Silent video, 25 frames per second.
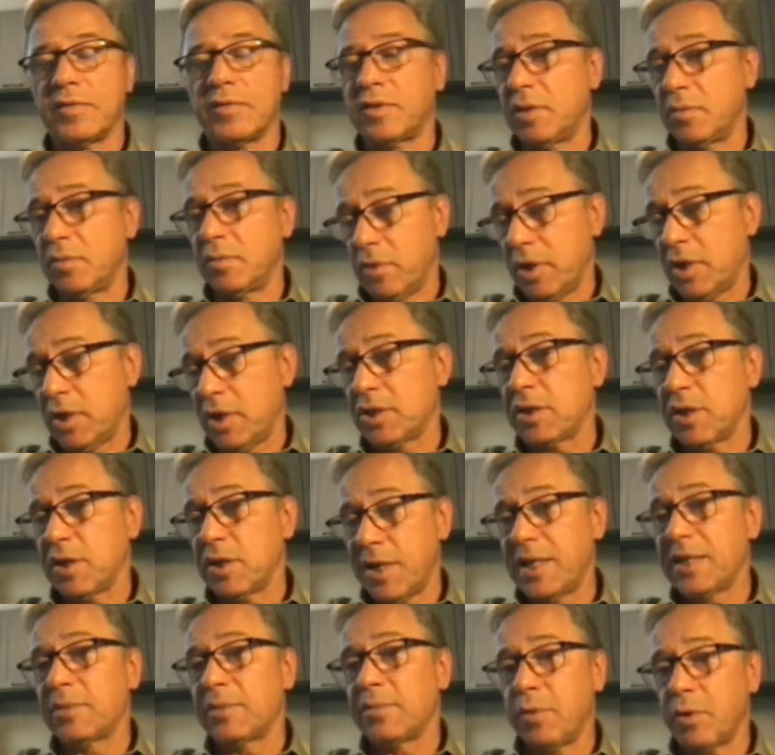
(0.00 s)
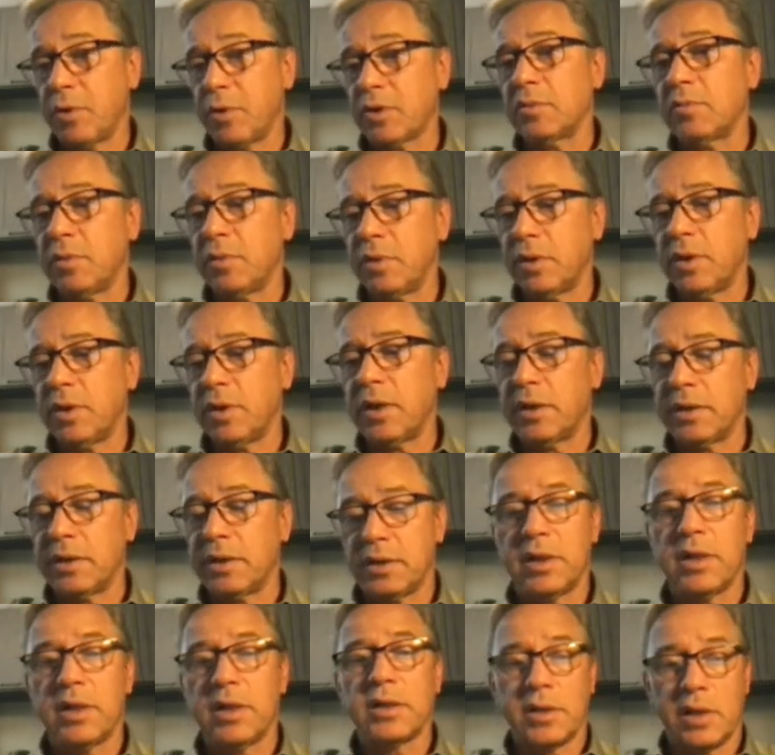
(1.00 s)
stimulation is possible and
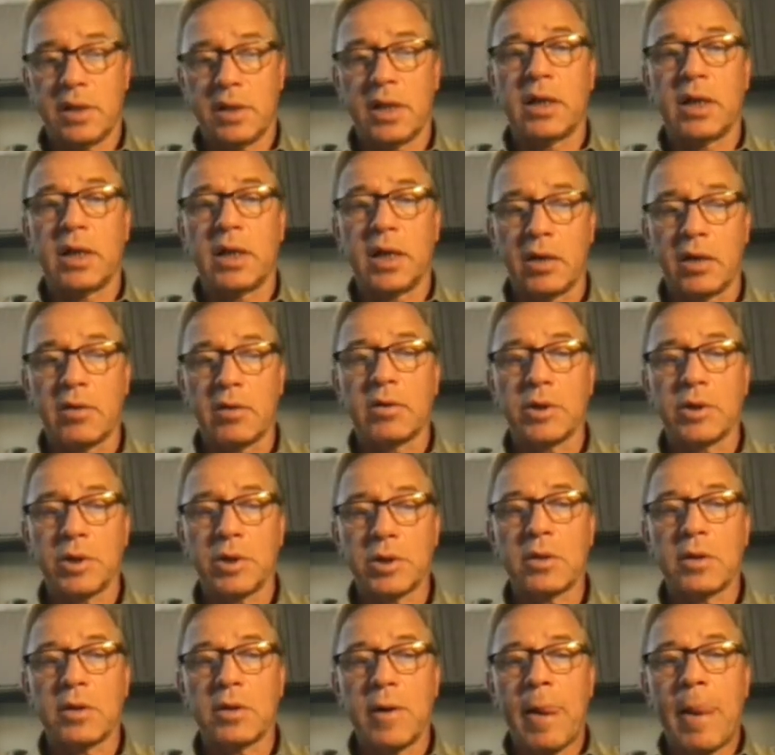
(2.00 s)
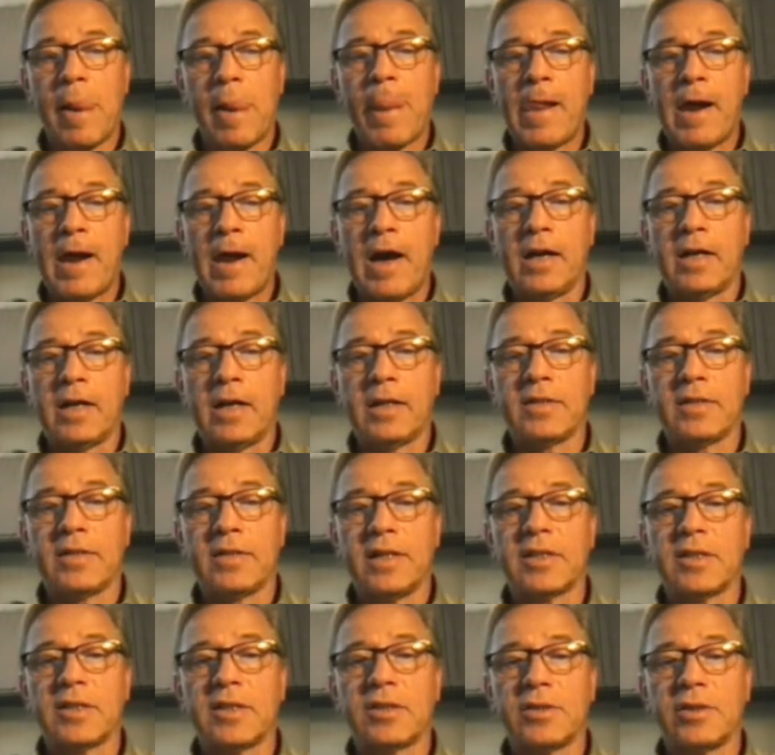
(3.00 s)
is encouraged, and it's
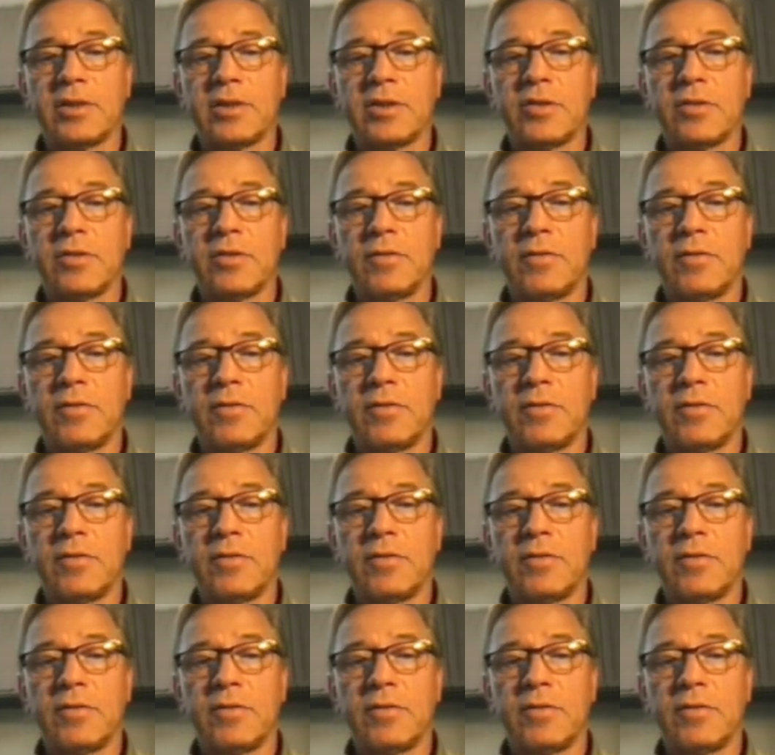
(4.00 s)
necessary to